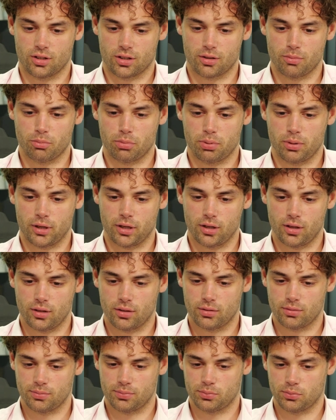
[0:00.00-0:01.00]
looking pretty,
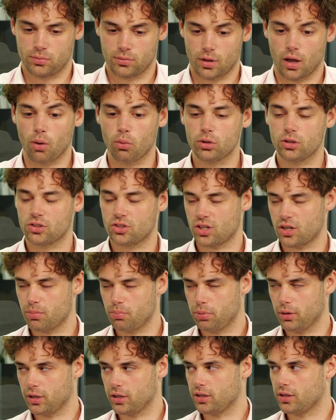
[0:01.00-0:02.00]
I wouldn't say
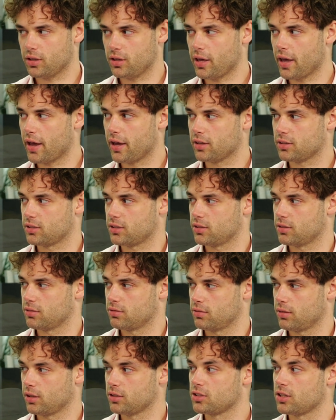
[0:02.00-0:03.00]
bleak yet.
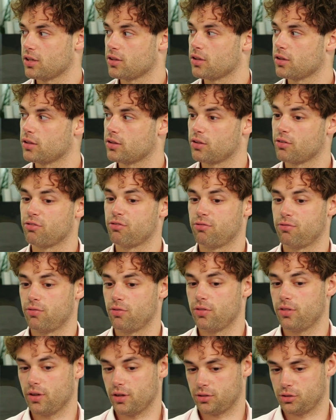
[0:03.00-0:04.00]
I'd say
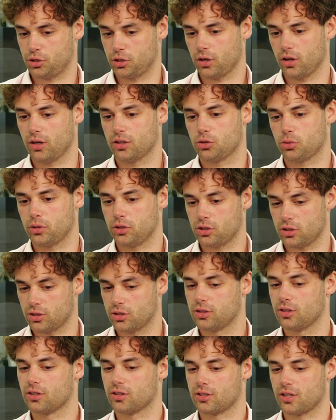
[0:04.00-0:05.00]
the charts we
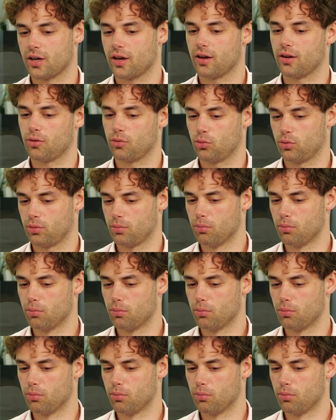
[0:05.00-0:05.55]
just looked at were